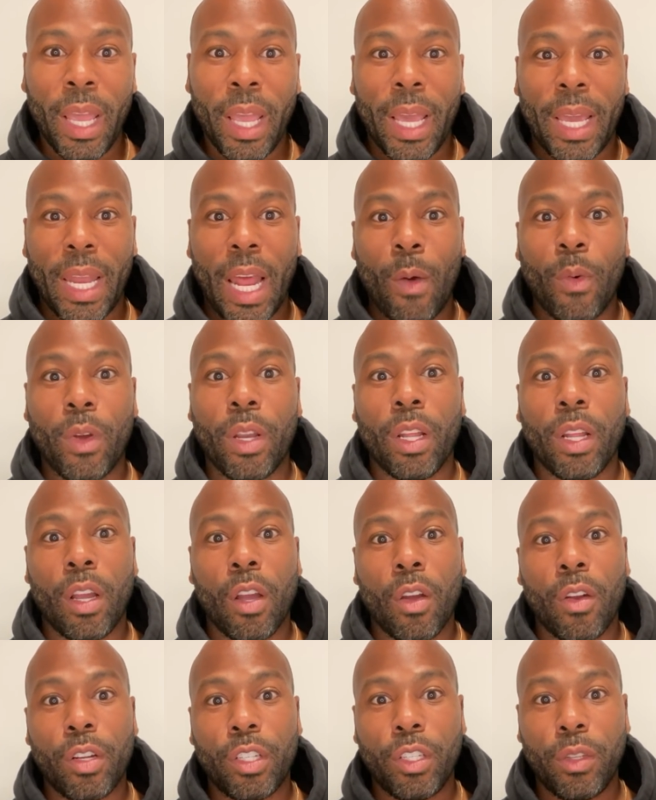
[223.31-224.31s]
And I would
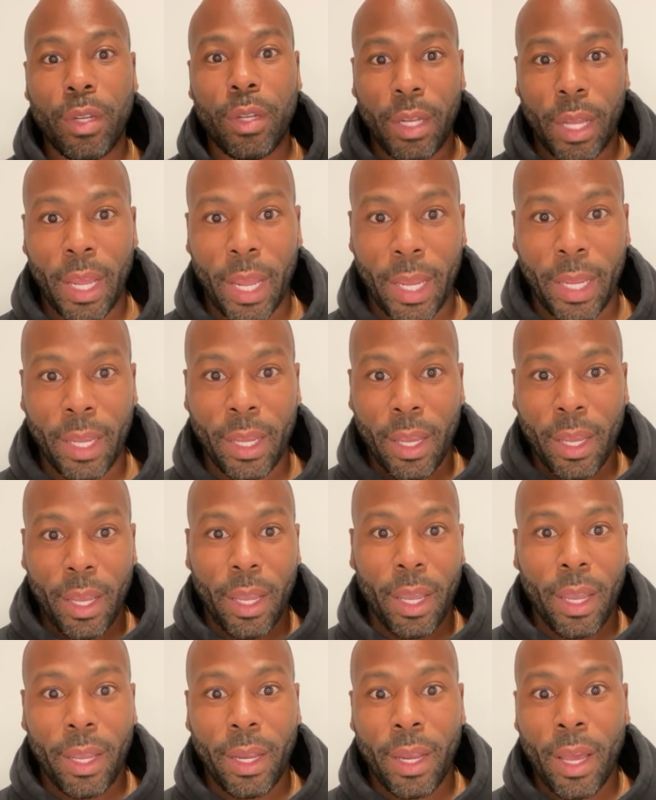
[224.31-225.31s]
encourage you today.
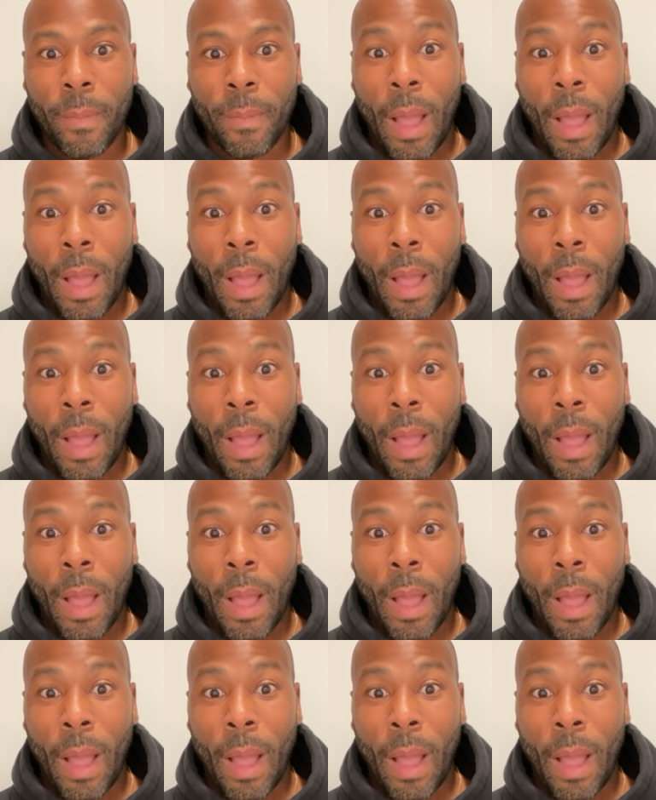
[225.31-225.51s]
And